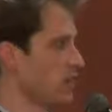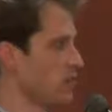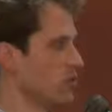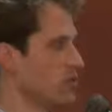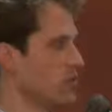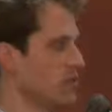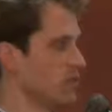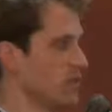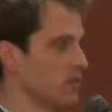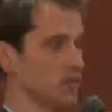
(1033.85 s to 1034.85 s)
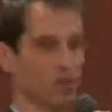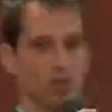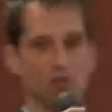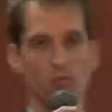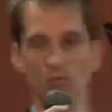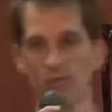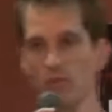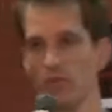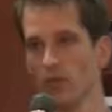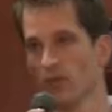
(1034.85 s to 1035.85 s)
or domestic or global
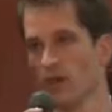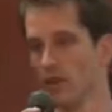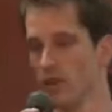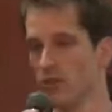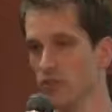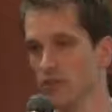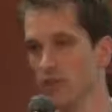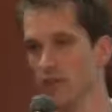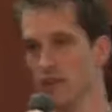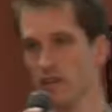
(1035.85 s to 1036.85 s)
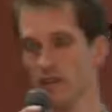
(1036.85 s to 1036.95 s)
people that are interested